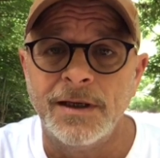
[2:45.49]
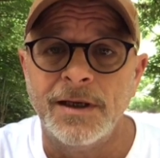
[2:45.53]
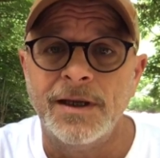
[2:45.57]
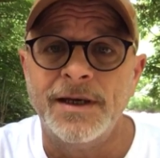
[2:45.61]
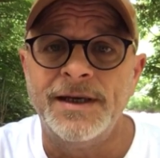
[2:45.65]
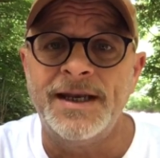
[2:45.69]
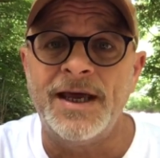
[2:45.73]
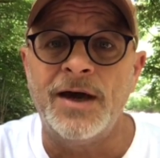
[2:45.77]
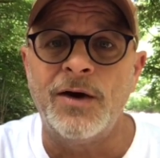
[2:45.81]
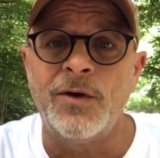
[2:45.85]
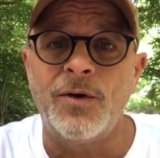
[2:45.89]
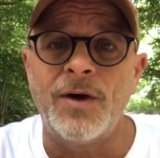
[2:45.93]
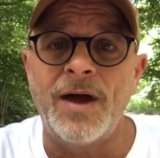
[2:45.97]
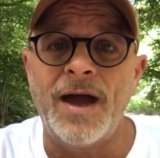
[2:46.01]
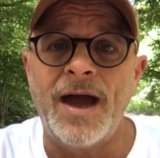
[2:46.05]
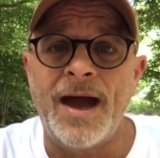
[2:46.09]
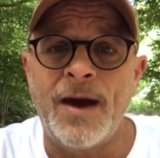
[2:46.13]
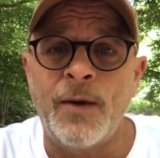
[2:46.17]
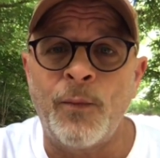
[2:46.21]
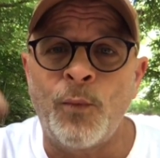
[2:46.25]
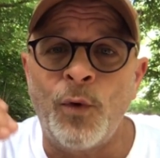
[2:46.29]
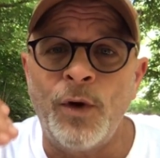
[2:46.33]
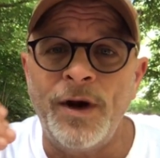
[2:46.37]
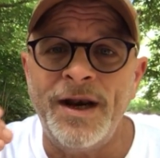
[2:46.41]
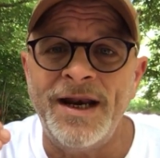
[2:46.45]
Now,
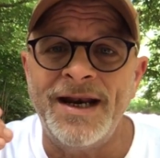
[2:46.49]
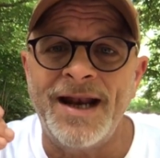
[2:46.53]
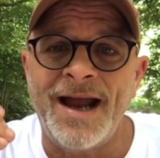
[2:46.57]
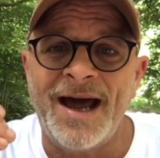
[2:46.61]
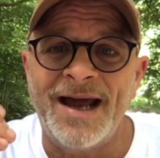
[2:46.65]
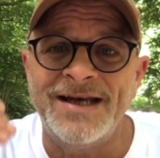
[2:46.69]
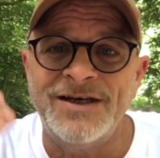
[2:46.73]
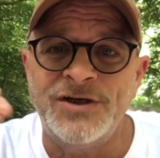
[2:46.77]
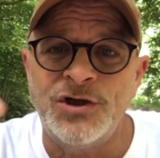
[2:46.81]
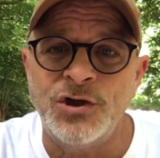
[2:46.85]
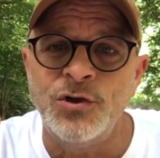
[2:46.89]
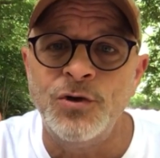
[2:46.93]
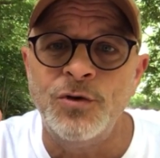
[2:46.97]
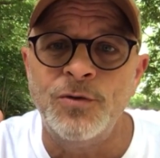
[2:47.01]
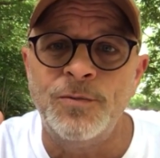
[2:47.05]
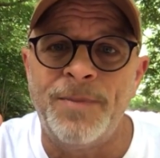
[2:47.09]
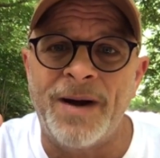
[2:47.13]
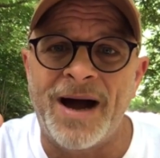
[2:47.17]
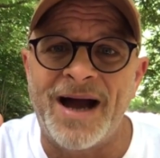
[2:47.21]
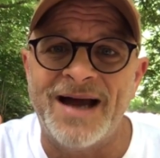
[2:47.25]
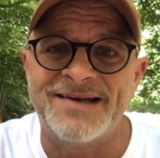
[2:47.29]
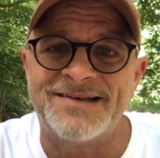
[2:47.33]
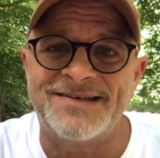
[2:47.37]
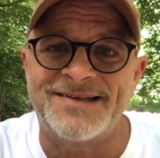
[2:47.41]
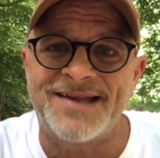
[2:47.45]
what did I do
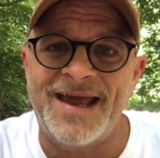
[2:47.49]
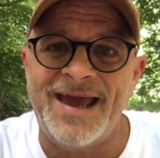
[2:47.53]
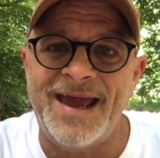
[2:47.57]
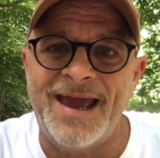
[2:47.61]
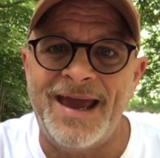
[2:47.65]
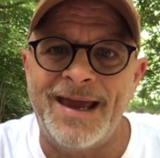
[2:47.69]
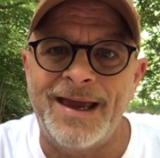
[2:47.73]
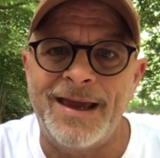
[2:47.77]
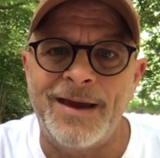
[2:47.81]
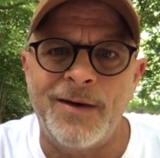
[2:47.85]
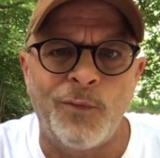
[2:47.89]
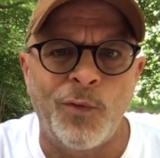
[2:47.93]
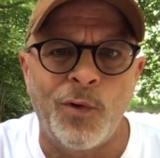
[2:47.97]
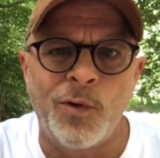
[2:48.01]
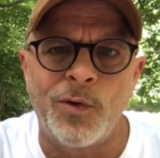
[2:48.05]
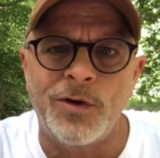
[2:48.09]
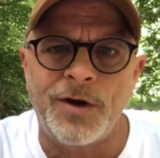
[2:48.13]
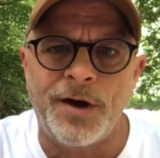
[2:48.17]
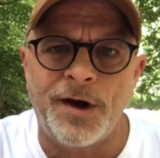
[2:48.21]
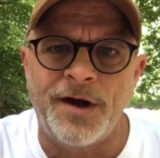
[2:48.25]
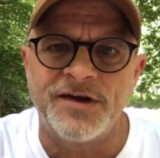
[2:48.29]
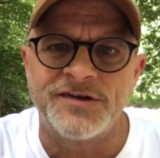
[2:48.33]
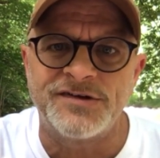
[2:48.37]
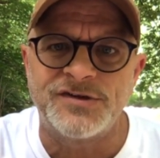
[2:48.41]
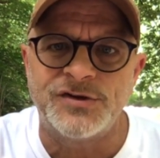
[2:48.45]
by saying it won't
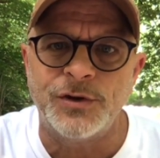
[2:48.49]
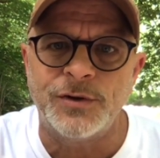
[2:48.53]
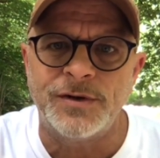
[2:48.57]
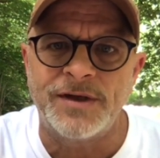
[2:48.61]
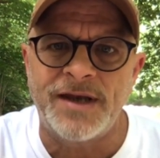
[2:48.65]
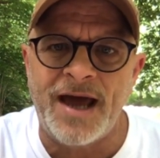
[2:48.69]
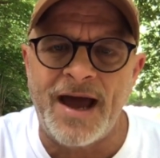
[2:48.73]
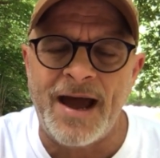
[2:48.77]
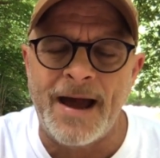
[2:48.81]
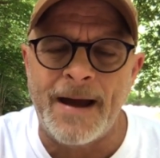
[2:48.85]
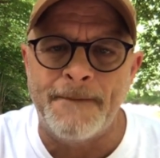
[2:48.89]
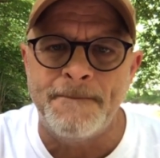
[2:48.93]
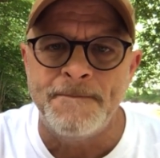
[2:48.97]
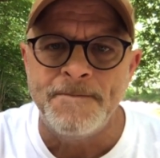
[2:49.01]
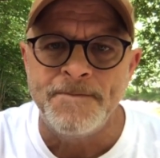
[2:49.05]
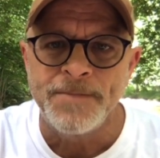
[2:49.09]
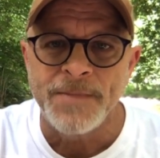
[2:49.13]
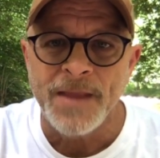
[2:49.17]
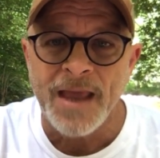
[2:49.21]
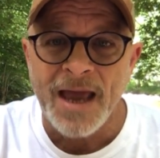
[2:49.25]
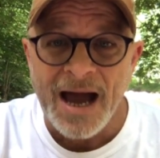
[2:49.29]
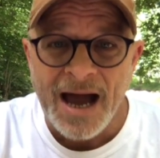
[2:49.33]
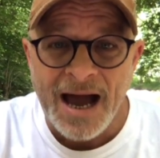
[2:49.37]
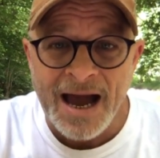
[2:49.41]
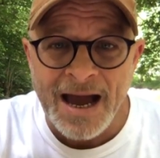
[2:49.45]
cost you a dime?
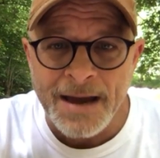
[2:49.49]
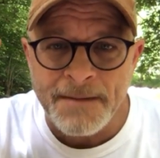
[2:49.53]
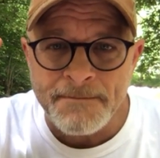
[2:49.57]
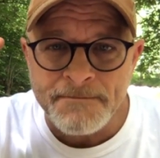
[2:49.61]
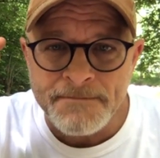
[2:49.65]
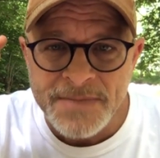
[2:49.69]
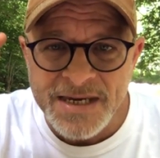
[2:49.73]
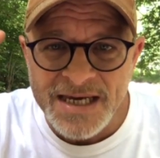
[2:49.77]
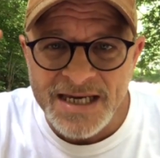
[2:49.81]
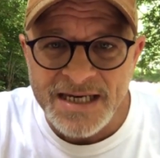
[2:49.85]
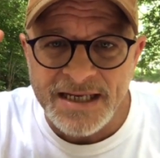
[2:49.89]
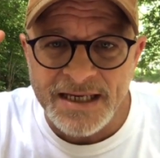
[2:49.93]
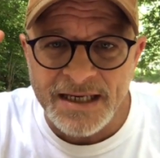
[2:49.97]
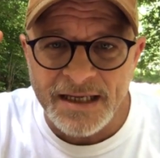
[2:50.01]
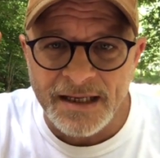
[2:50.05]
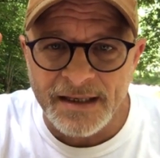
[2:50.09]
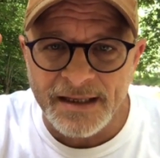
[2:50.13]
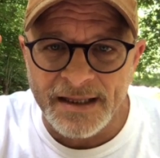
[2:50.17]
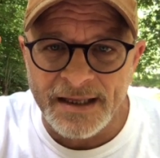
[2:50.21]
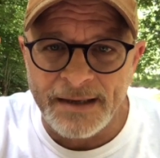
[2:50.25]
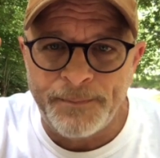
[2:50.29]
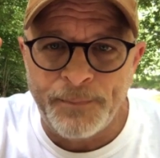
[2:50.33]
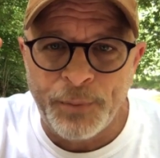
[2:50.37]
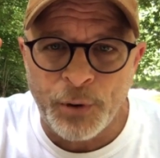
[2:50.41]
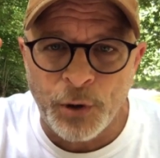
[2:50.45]
I
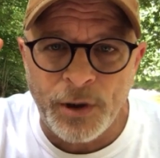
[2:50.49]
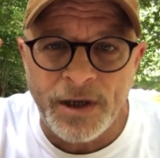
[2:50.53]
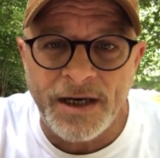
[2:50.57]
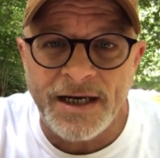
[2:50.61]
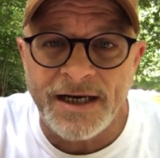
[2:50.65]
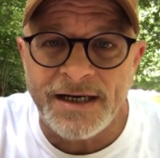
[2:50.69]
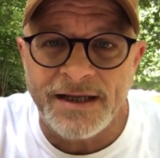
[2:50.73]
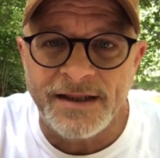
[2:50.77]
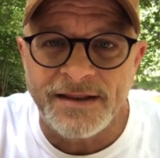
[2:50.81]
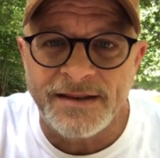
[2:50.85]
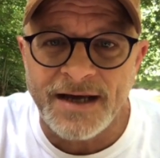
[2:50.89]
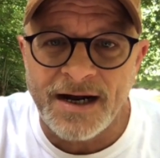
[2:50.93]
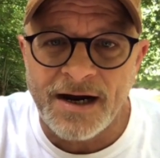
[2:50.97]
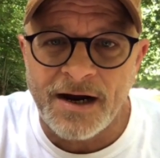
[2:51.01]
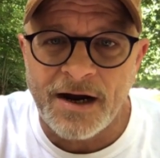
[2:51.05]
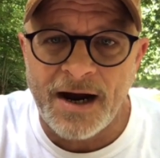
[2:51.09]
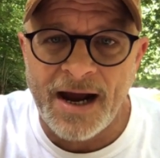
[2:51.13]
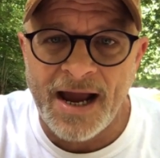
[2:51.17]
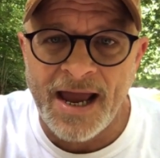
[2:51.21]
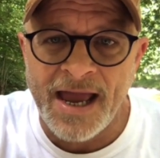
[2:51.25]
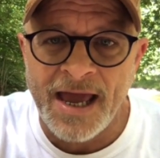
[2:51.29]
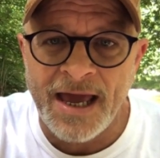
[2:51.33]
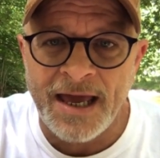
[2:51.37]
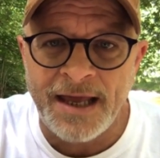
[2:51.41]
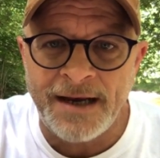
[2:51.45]
immediately put into their
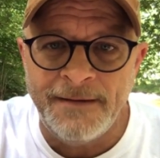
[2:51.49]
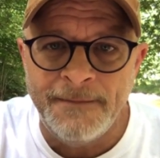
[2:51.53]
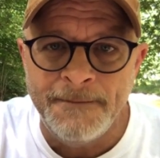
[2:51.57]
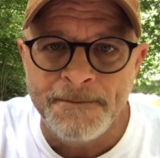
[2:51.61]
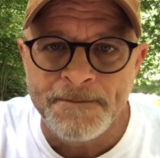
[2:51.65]
head